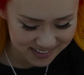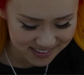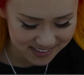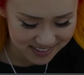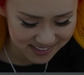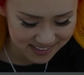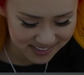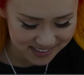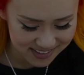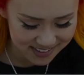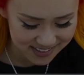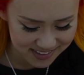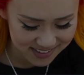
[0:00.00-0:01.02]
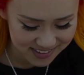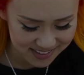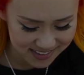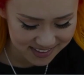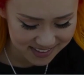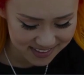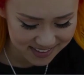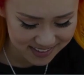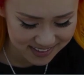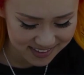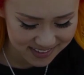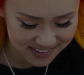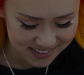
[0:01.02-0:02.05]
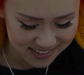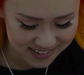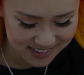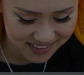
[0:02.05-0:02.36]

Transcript: No one is speaking in this clip.